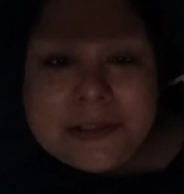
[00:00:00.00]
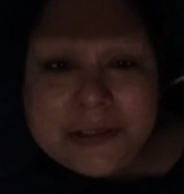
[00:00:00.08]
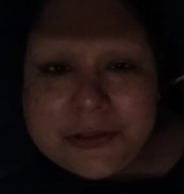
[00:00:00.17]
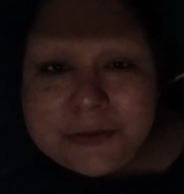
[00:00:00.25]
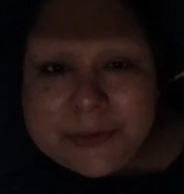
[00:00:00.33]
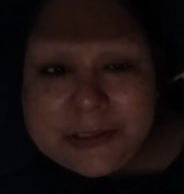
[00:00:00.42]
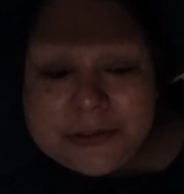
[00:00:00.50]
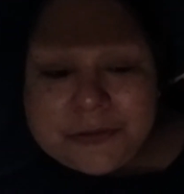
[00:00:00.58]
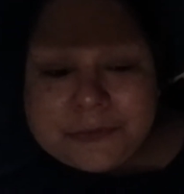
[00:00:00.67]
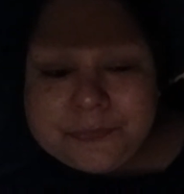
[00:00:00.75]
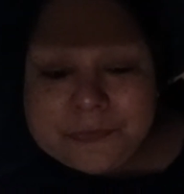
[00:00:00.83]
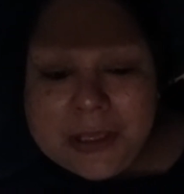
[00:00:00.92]
Excuse me.
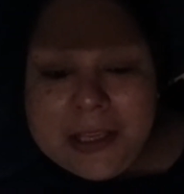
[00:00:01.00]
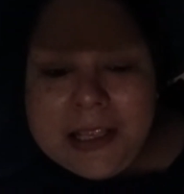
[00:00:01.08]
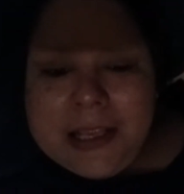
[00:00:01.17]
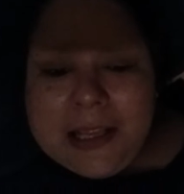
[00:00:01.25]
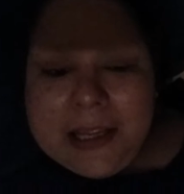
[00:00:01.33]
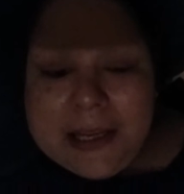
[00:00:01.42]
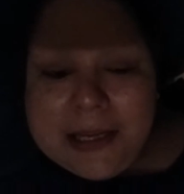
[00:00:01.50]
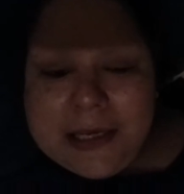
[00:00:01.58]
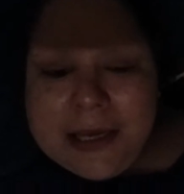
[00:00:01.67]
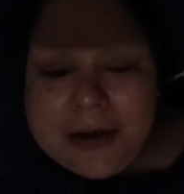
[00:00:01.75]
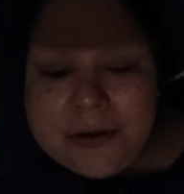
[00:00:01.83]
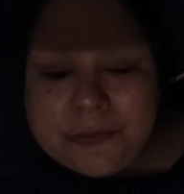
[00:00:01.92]
So,
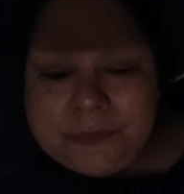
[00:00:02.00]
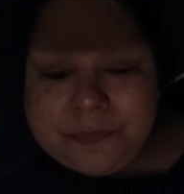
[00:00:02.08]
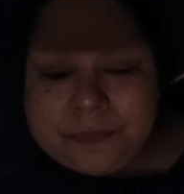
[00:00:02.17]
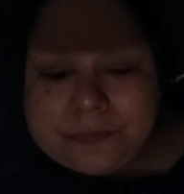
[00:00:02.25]
Anyhow,